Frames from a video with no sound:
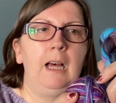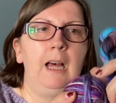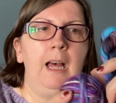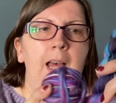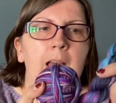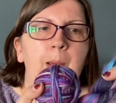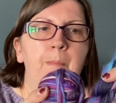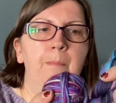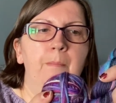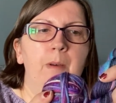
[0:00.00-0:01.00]

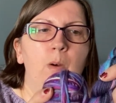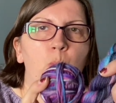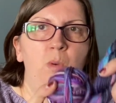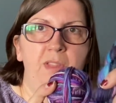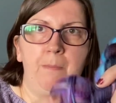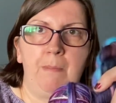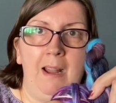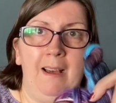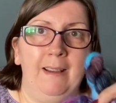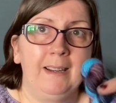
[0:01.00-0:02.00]
with the
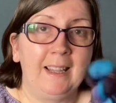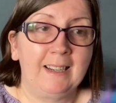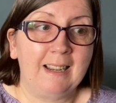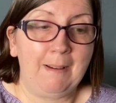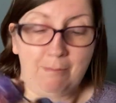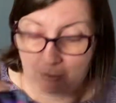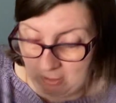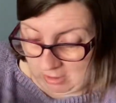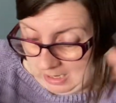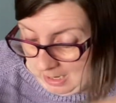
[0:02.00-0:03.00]
plan, and
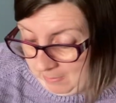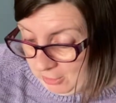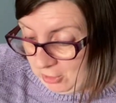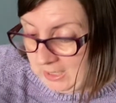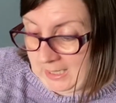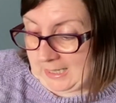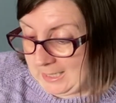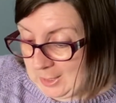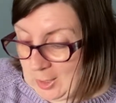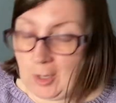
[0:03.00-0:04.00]
I'm actually
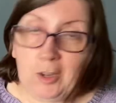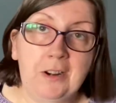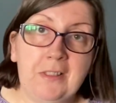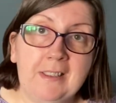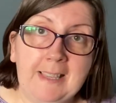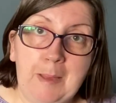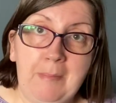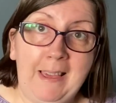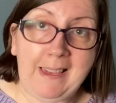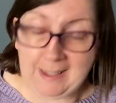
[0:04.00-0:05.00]
casting it on in the same
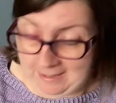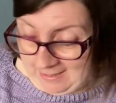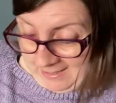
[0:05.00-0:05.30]
year.